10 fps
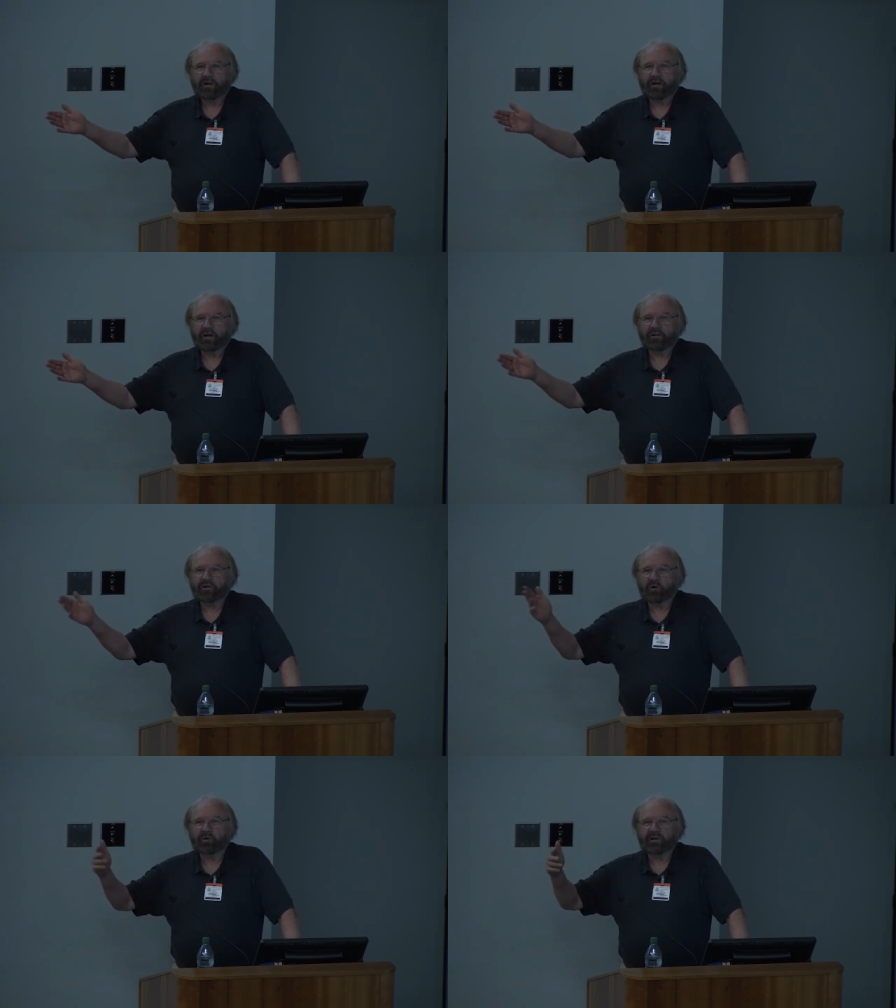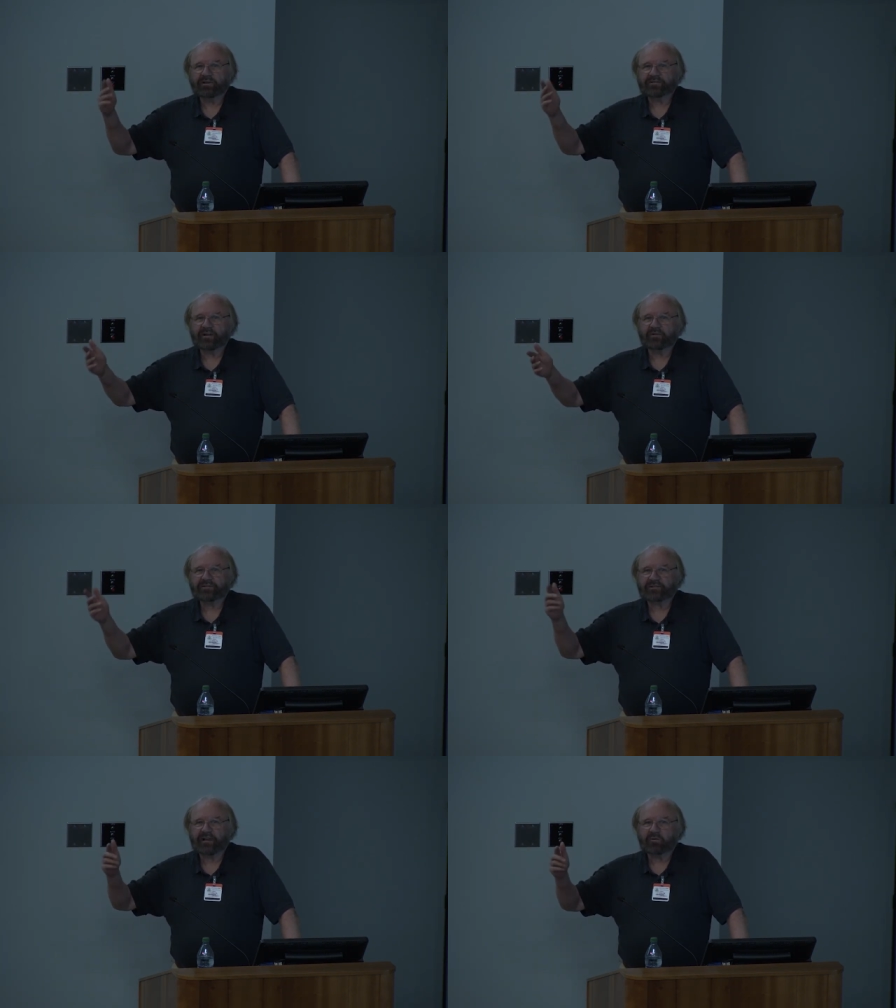Uh, nobody has ever
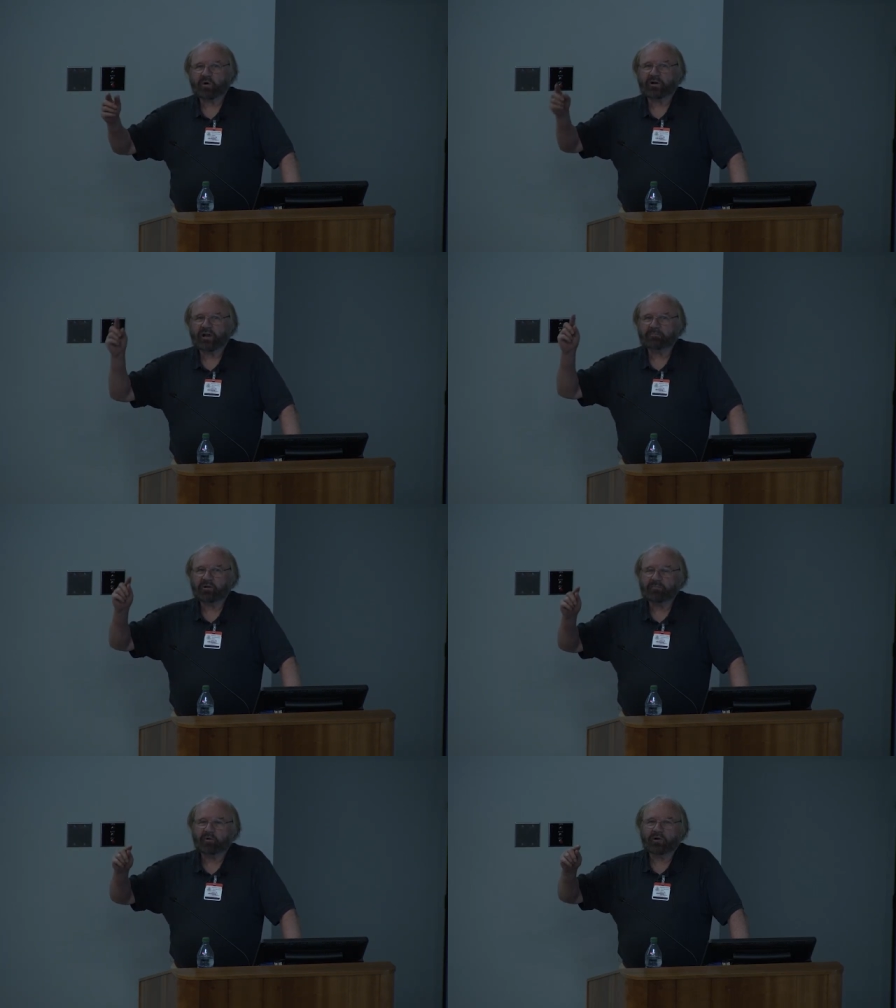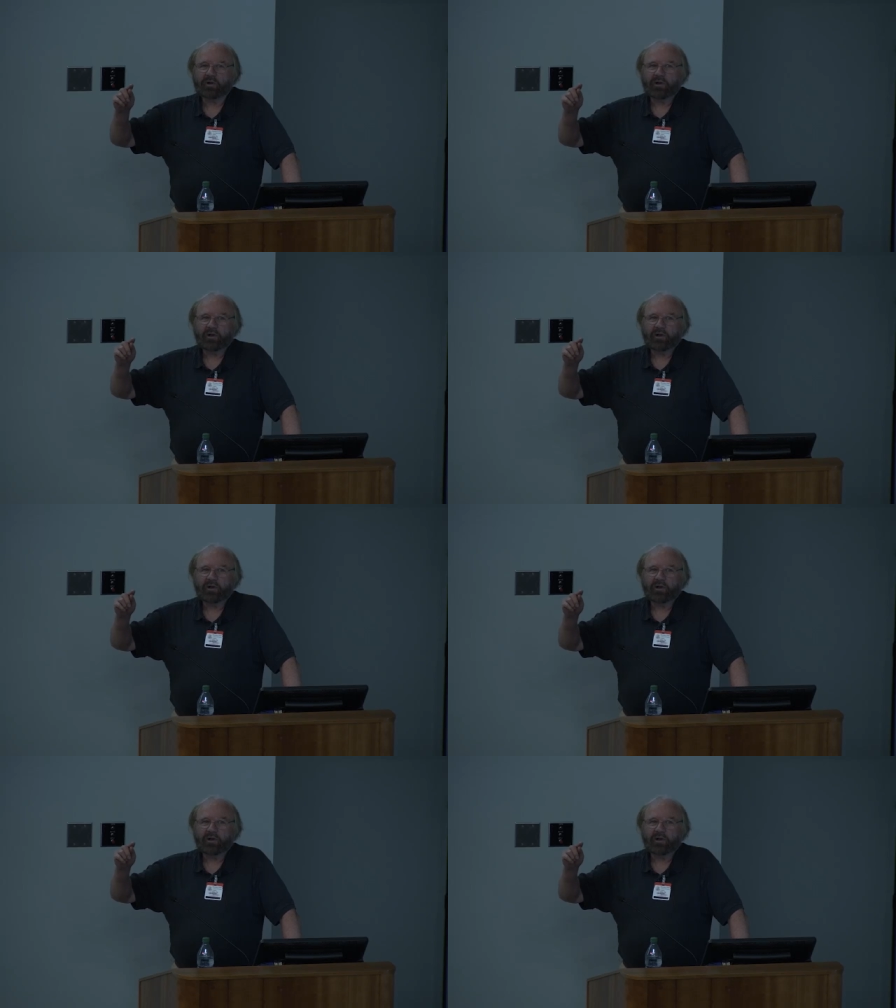said, well, can people,